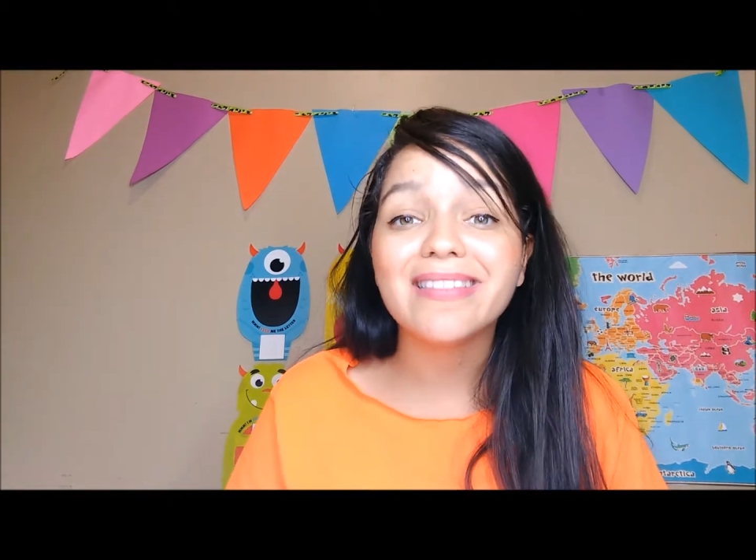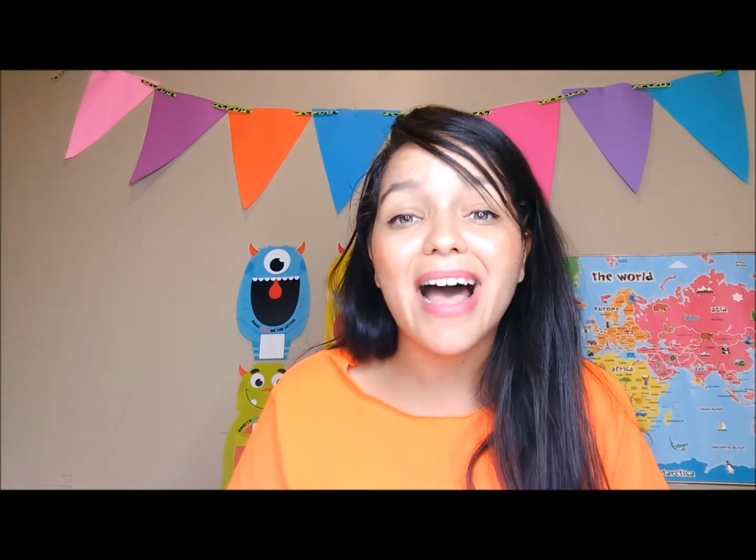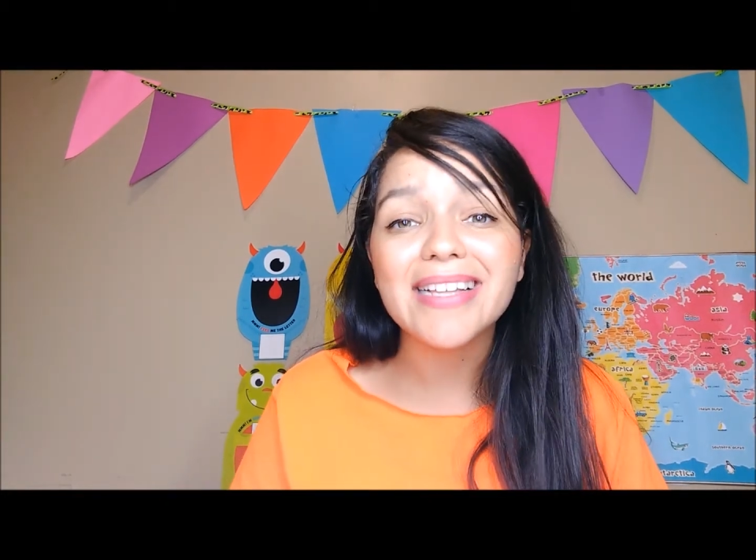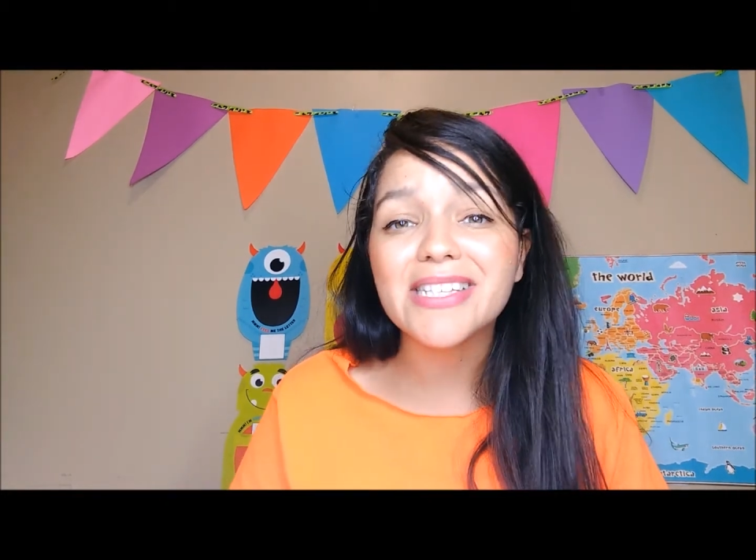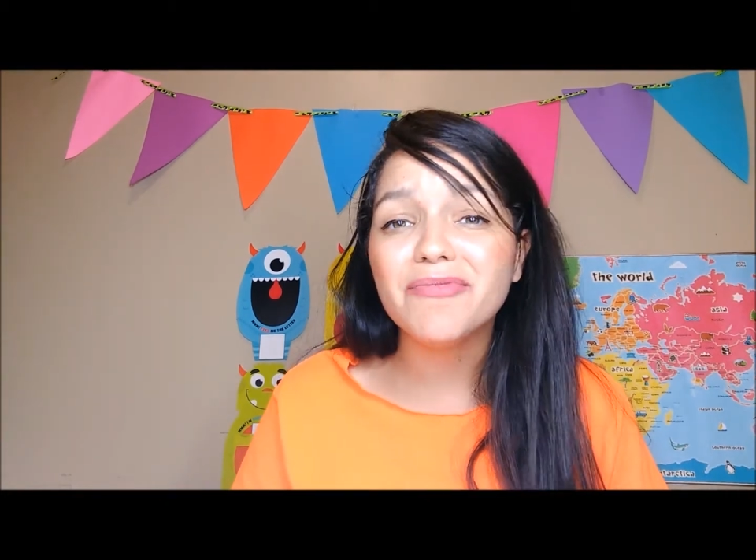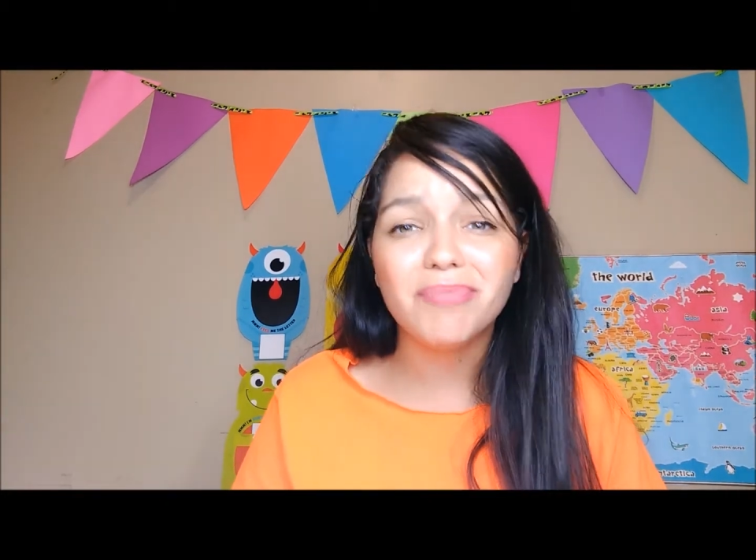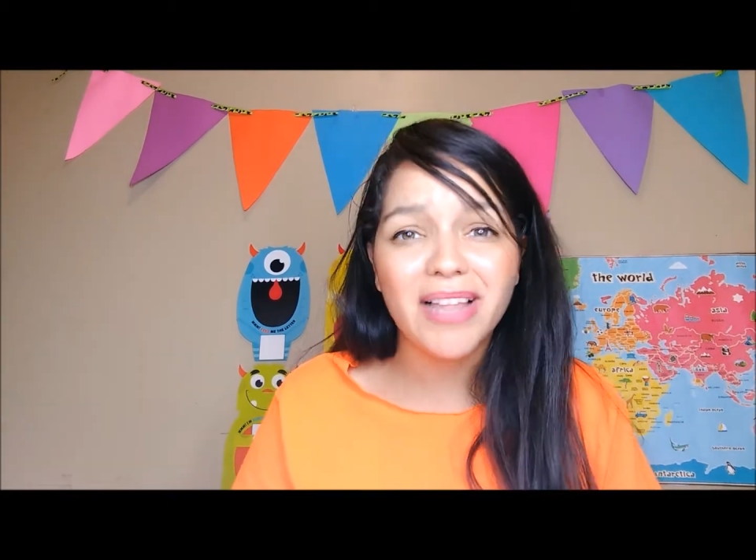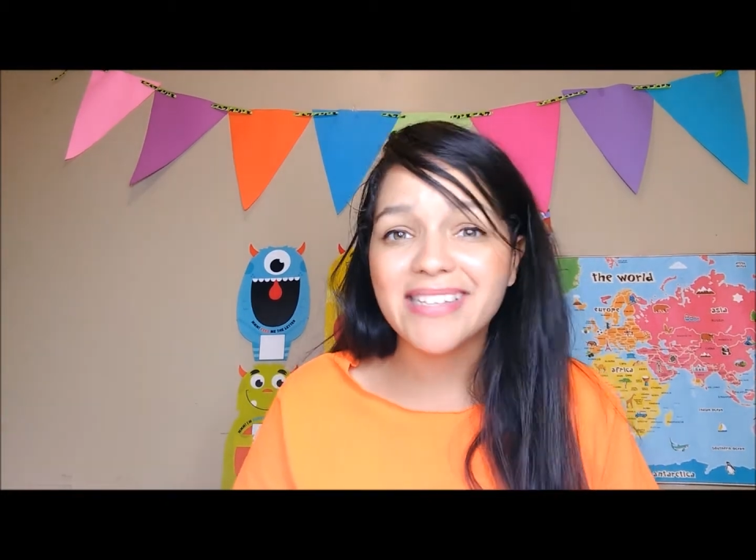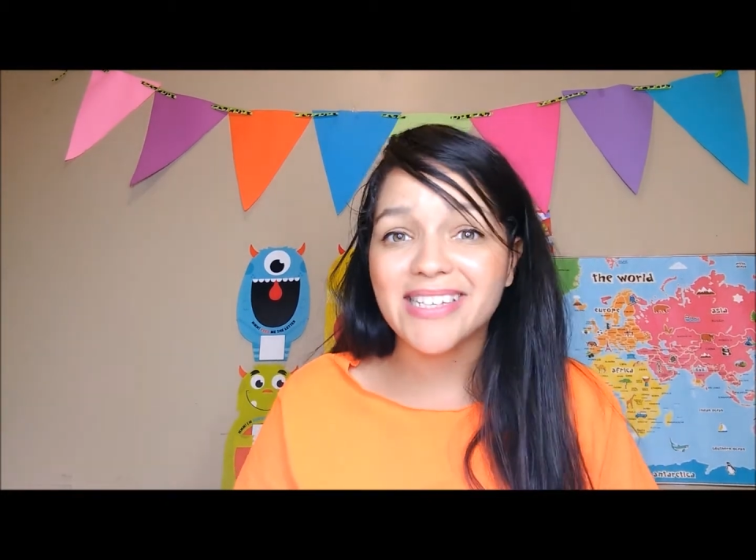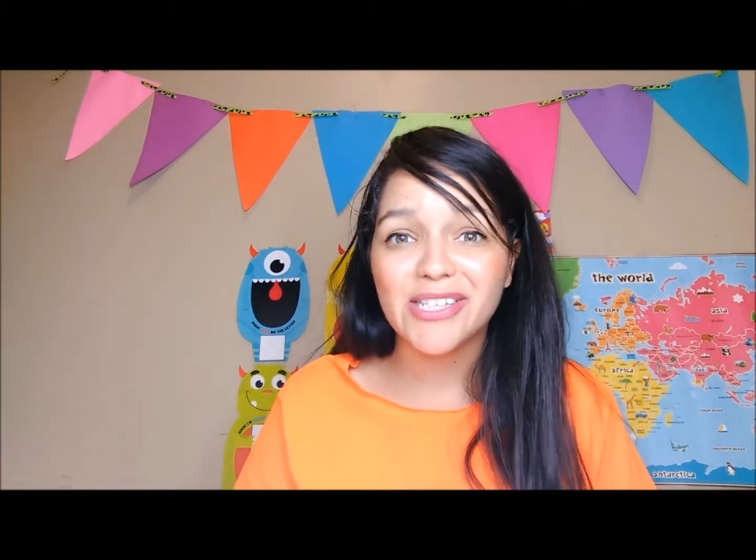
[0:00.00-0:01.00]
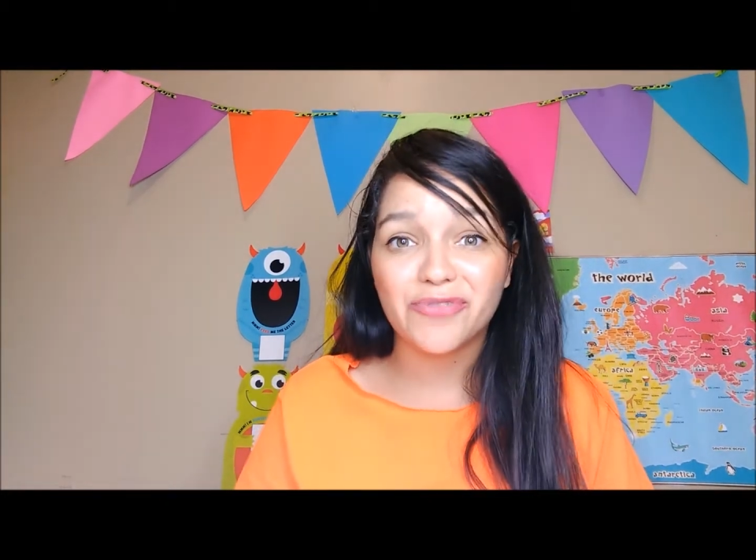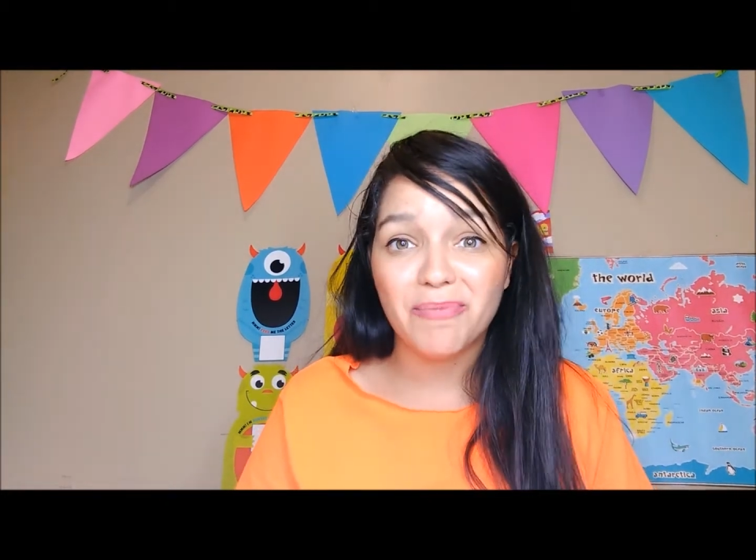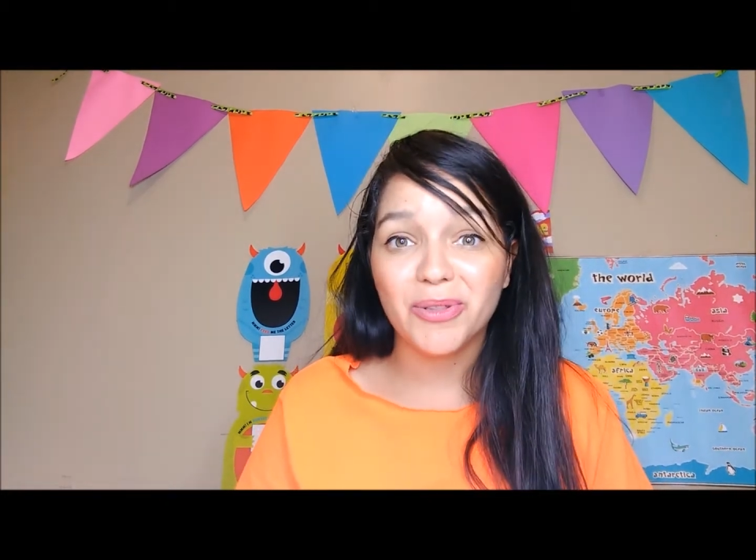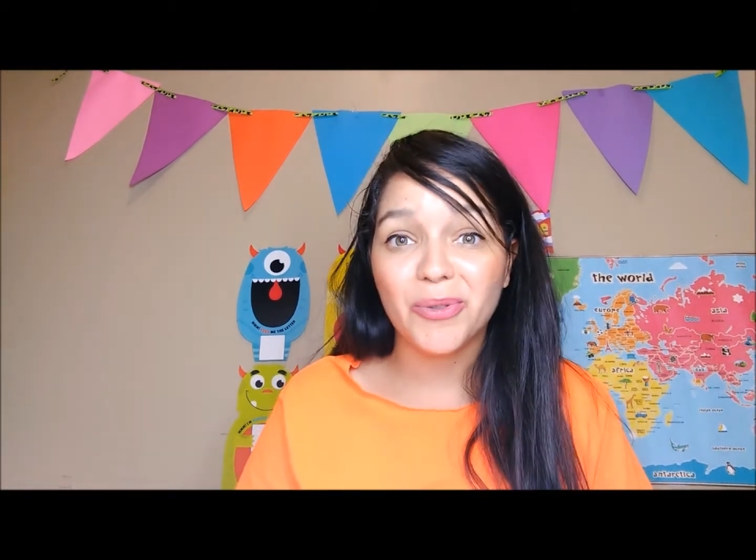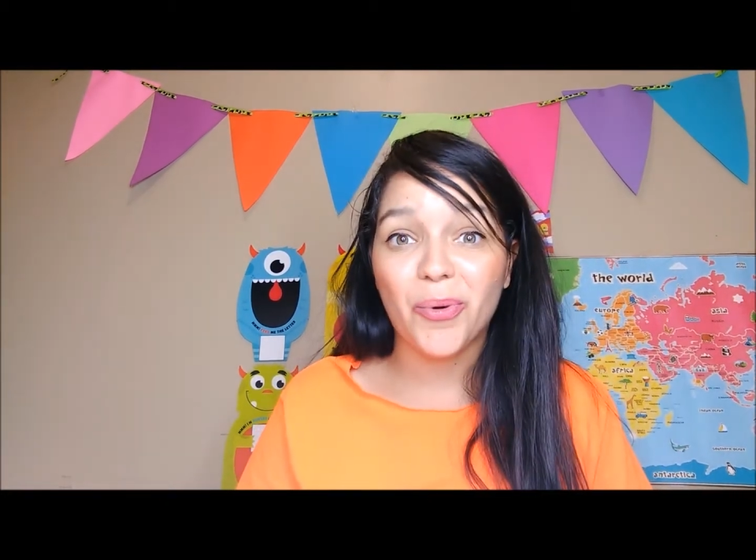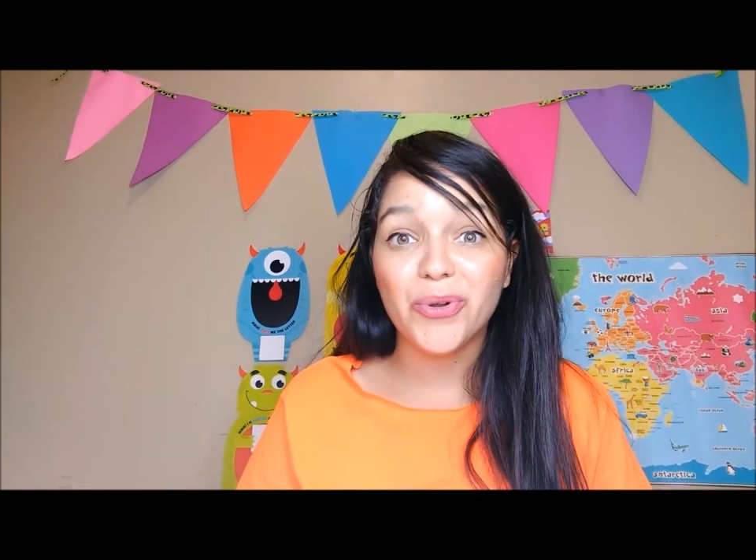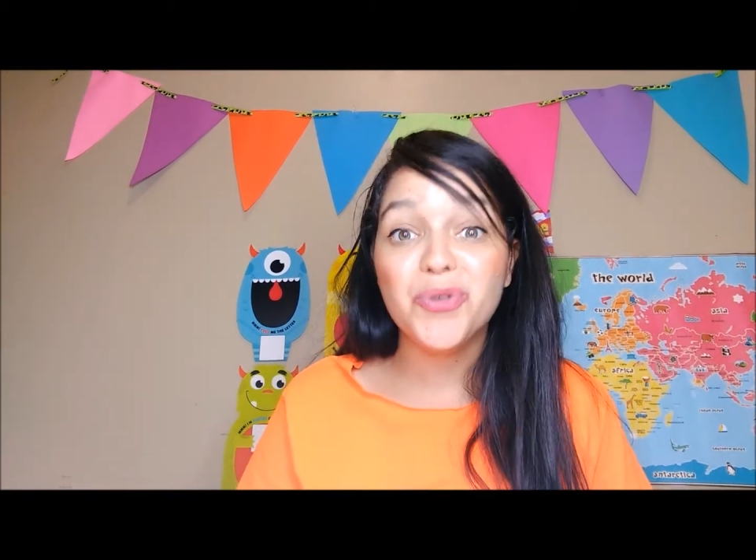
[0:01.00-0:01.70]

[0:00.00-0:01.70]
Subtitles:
lots of blessings from the Lord.